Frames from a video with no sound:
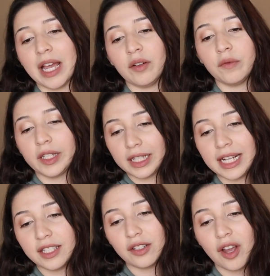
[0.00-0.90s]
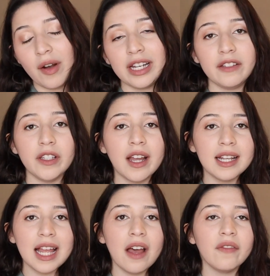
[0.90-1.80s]
I would really like to know. And if you
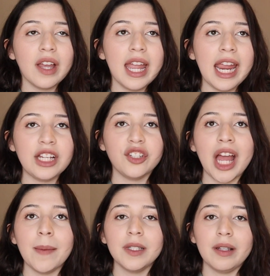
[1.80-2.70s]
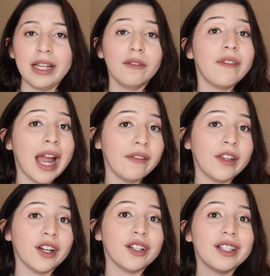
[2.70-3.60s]
guys have age gaps like five
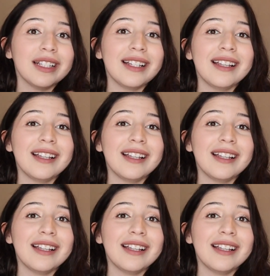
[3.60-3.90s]
years,